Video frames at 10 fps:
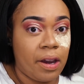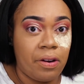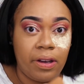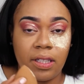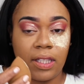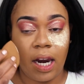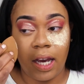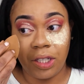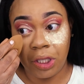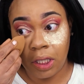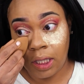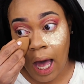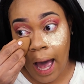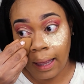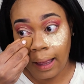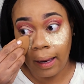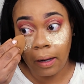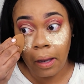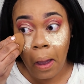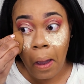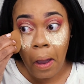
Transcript: areas that I just highlighted.